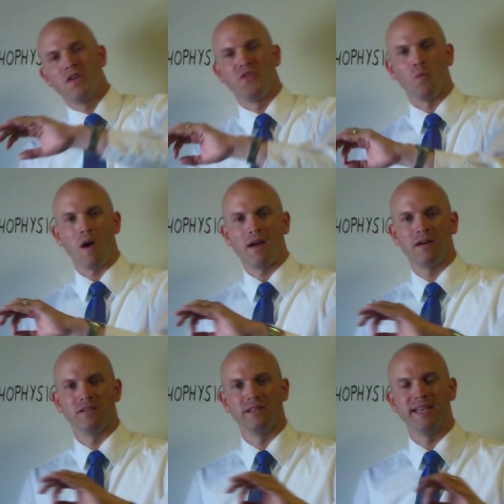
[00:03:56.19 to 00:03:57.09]
the
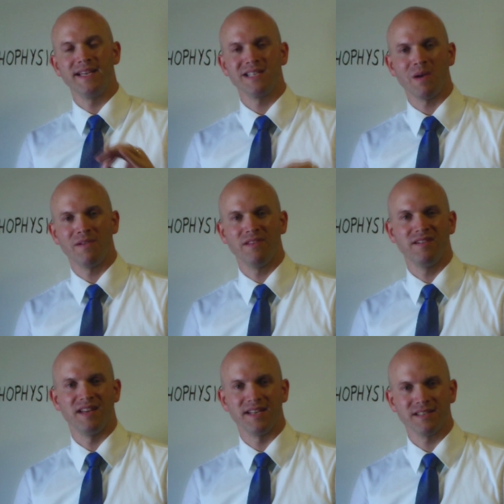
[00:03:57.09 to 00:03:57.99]
water leaks out of the
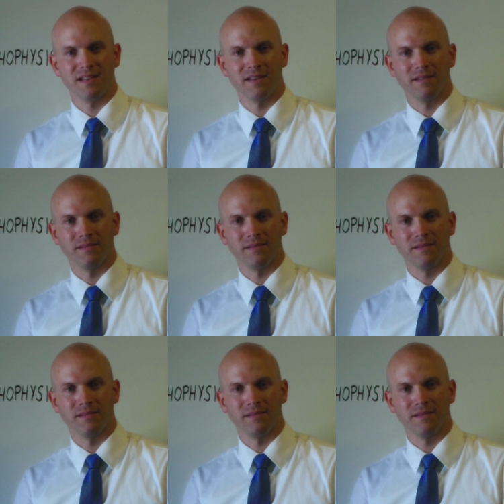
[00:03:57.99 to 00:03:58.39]
disc,